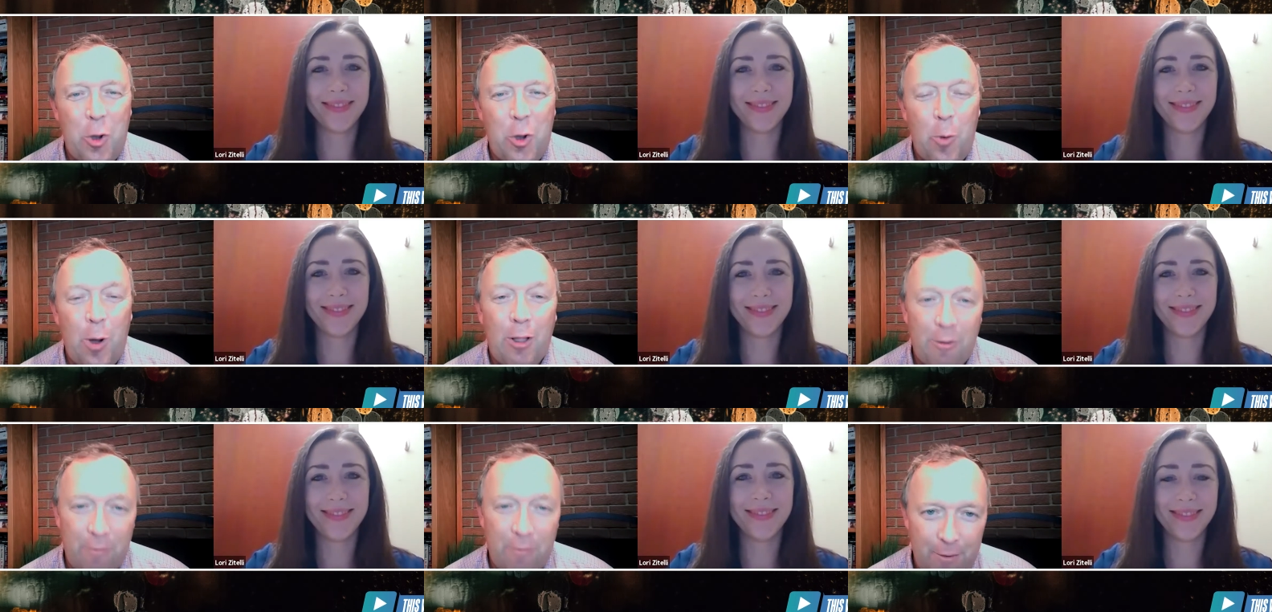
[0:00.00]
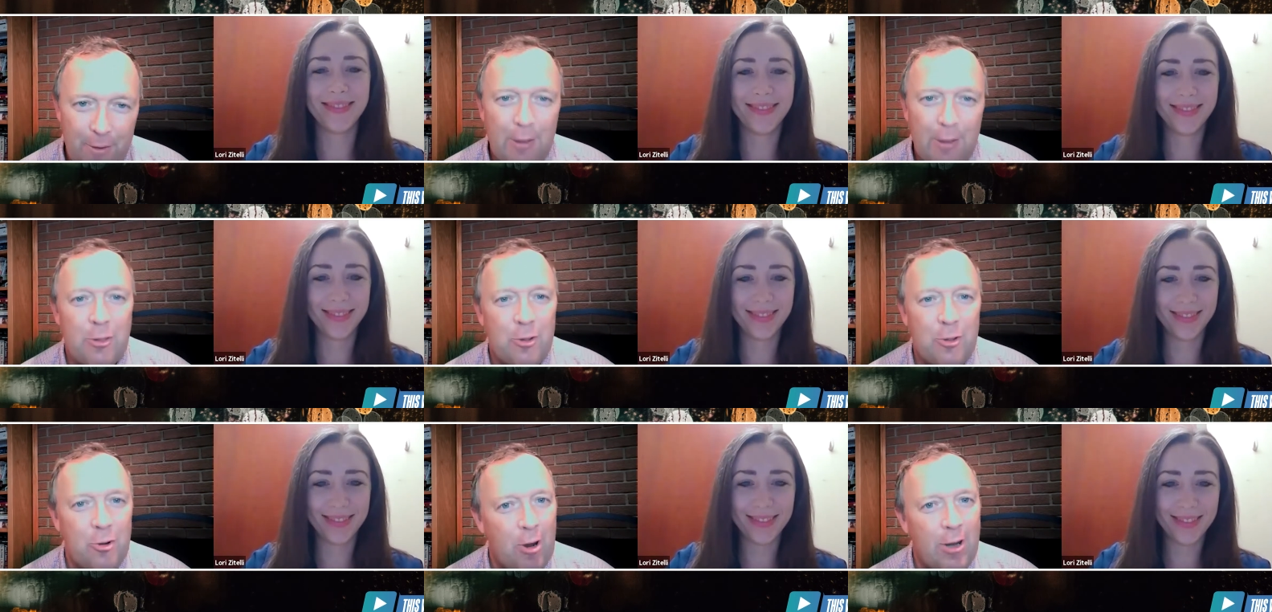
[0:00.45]
Speaker 1: well,
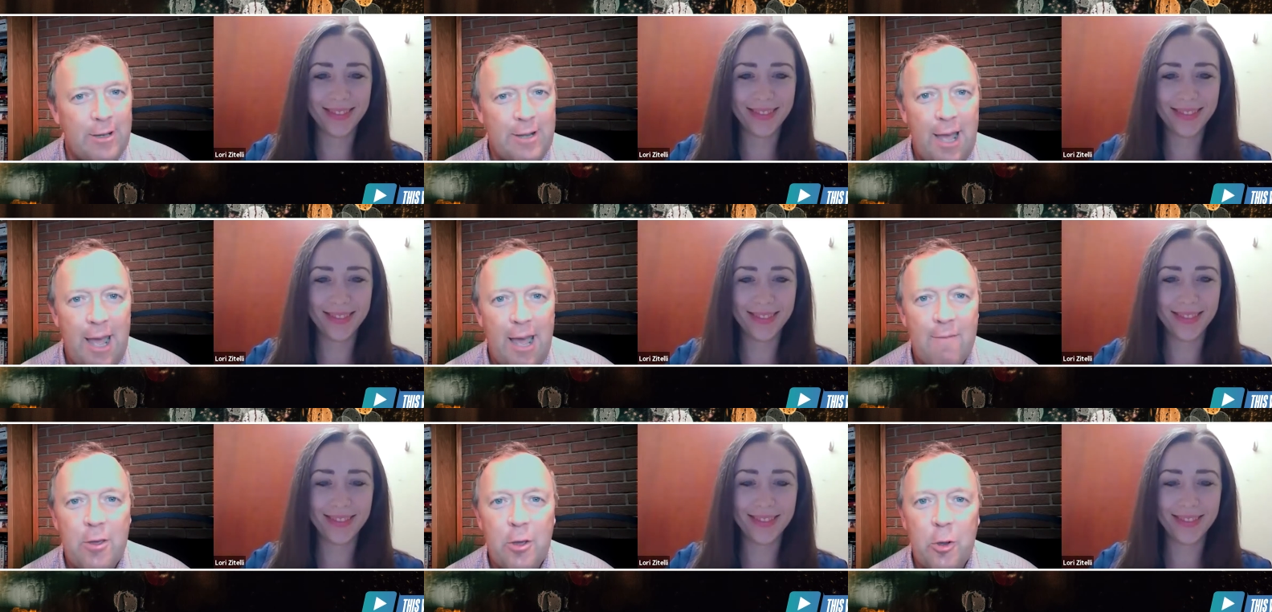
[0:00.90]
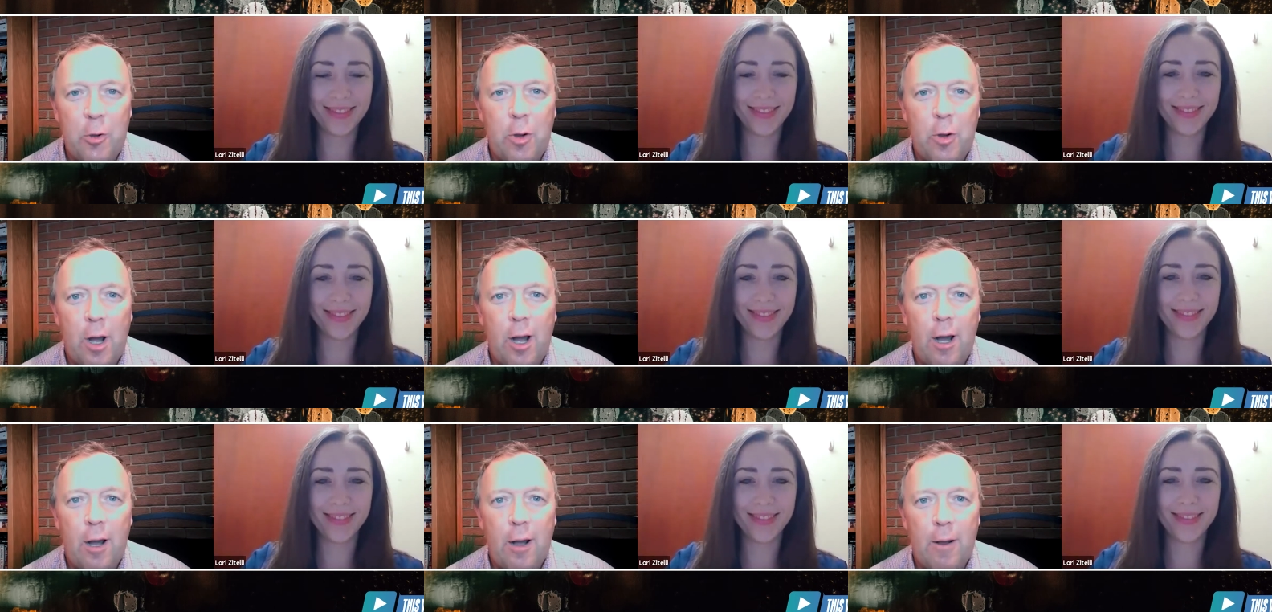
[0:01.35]
it's great to have you.
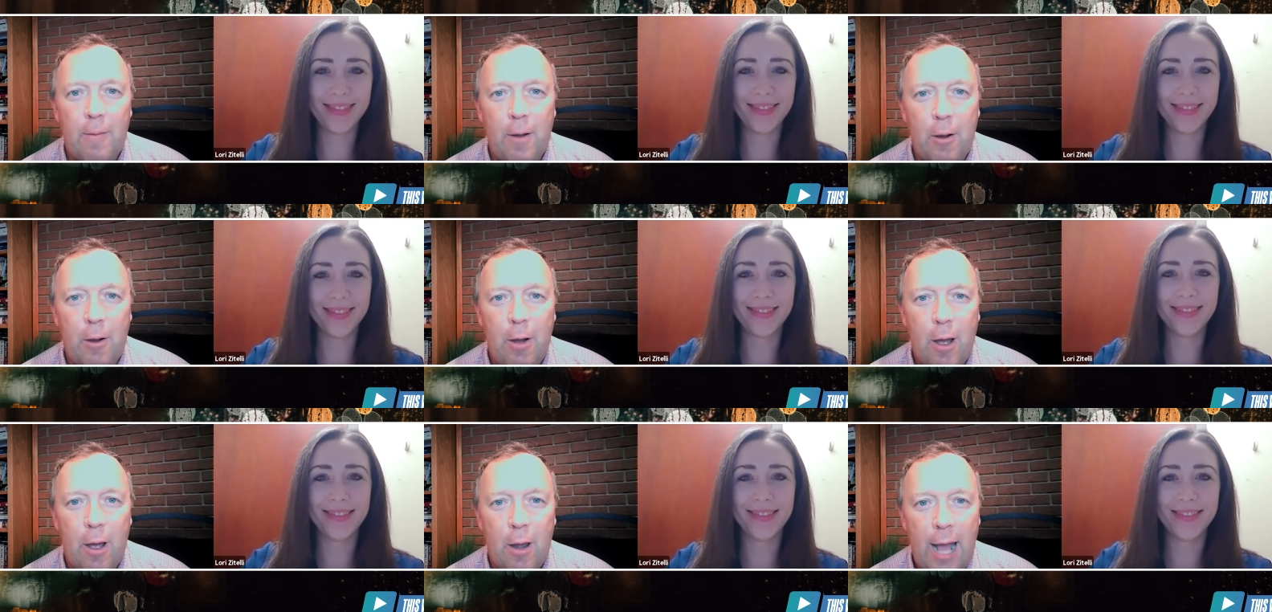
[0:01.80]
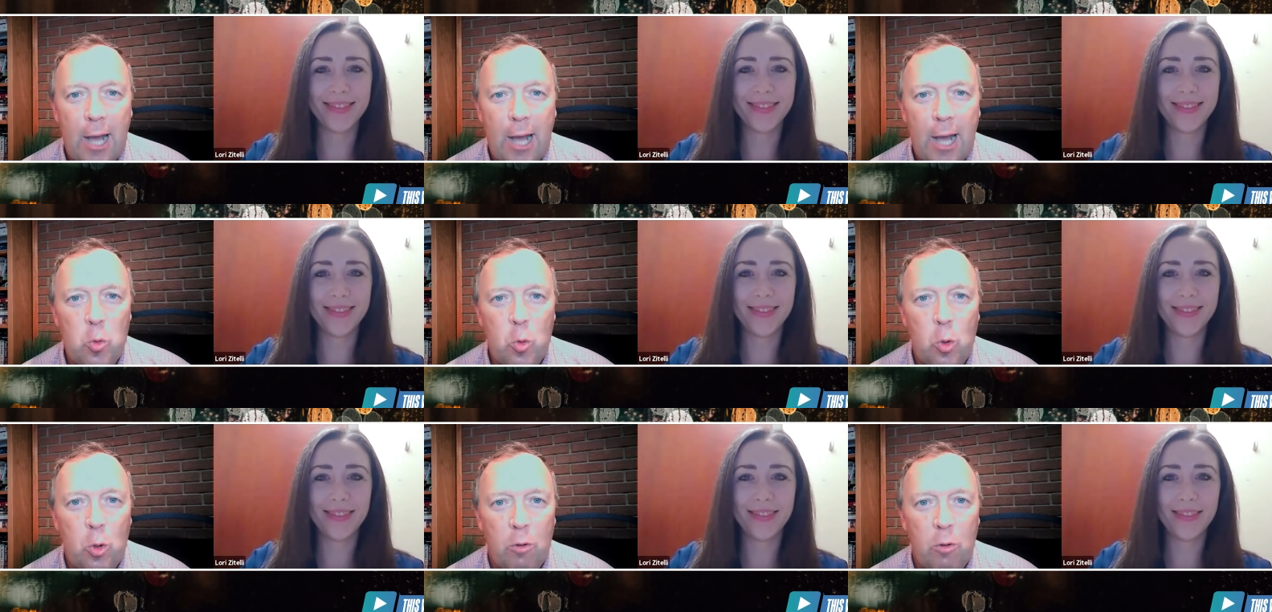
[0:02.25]
Uh, an
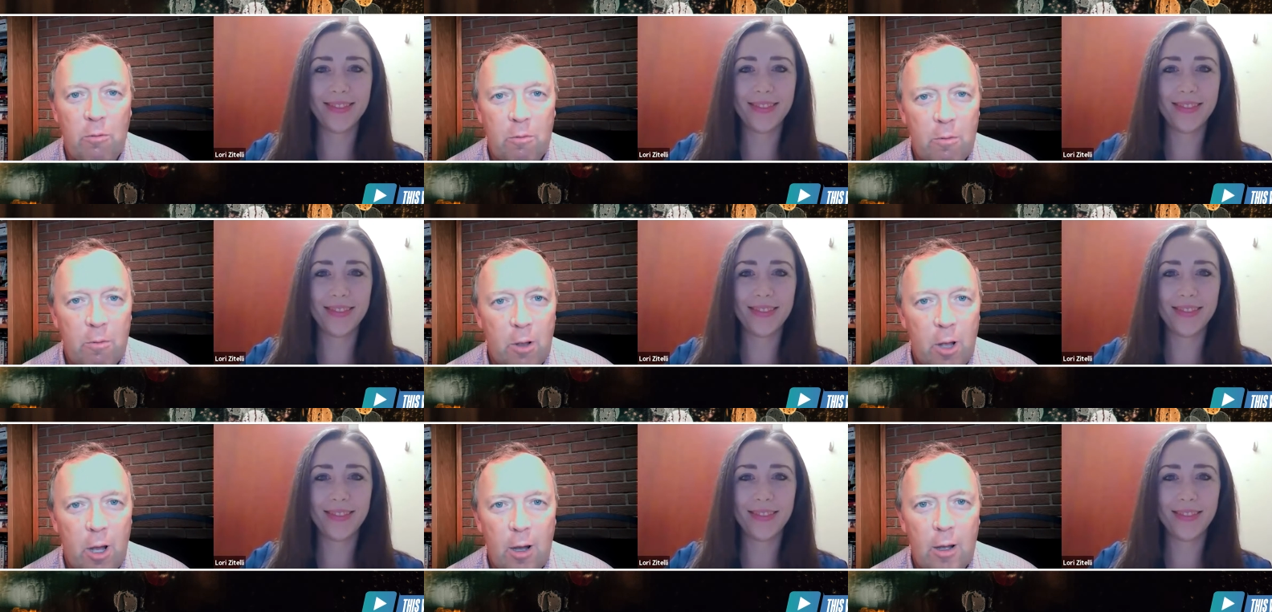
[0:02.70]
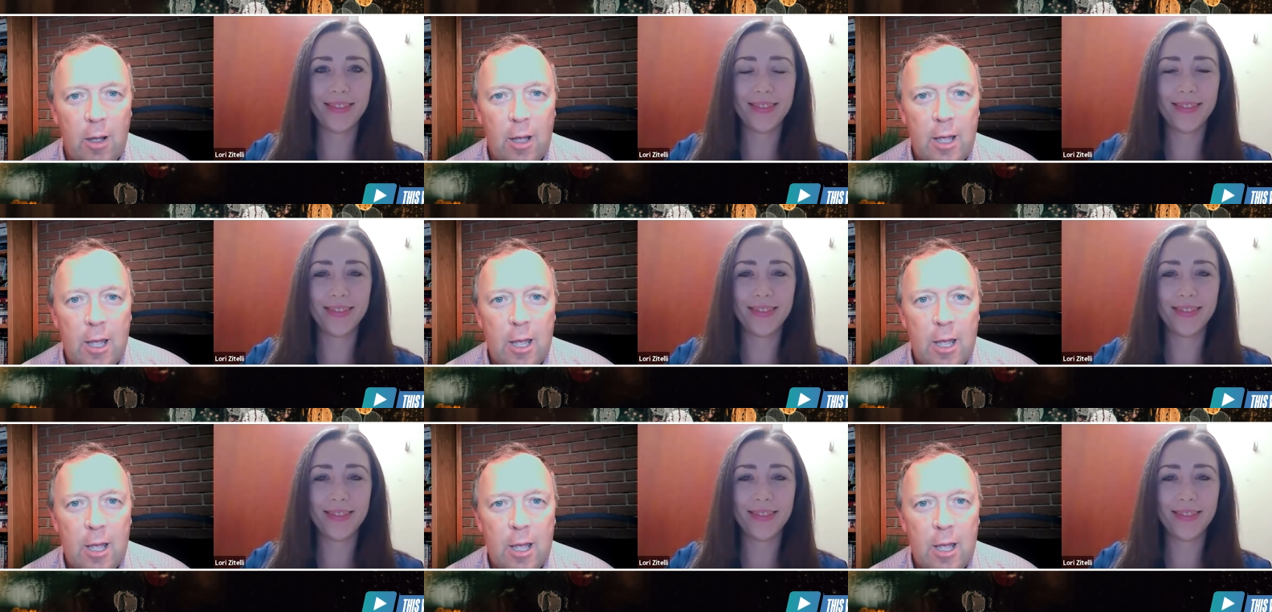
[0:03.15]
actual uh,